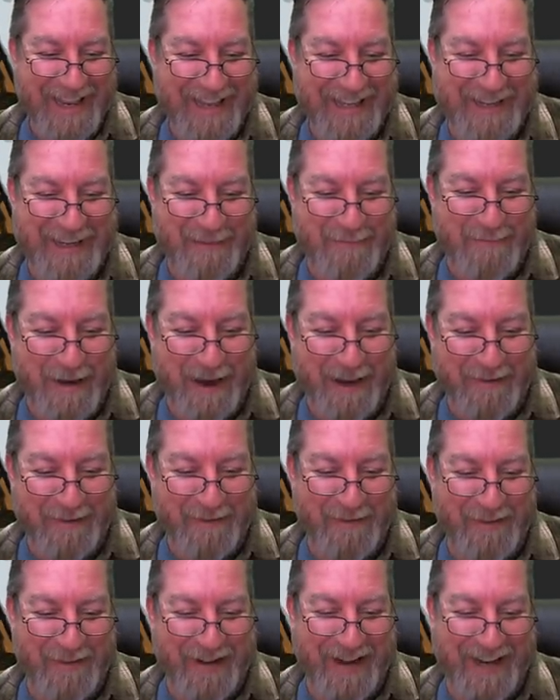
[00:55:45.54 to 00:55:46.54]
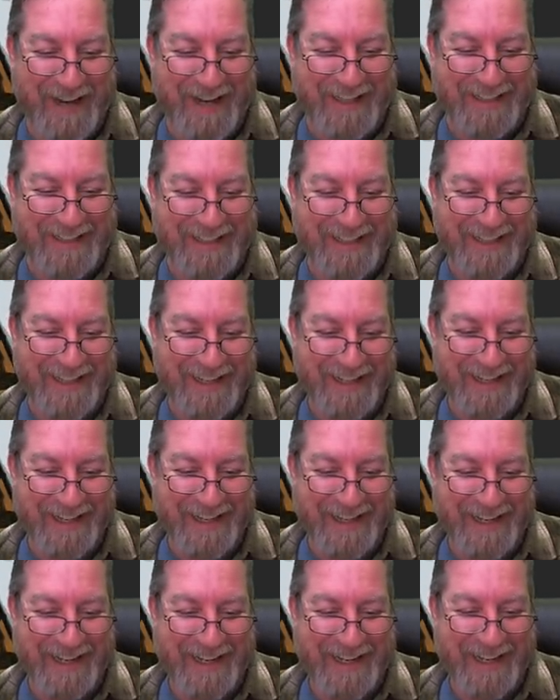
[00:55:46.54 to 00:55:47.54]
about right.
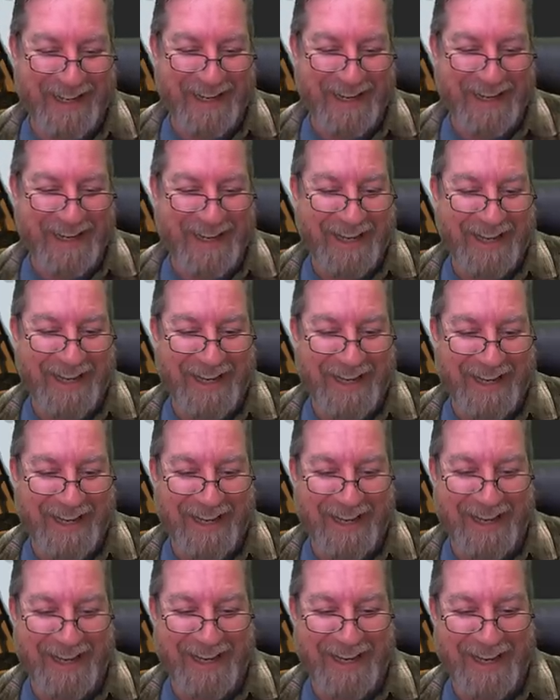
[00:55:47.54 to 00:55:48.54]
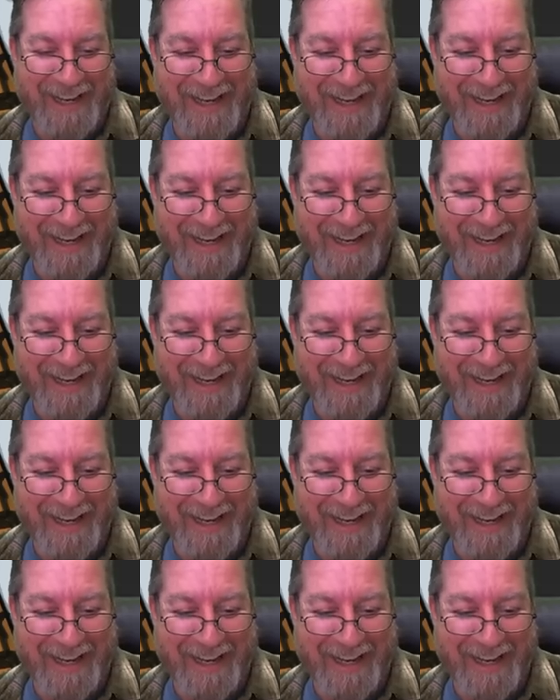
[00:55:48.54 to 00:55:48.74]
Tom wrote that.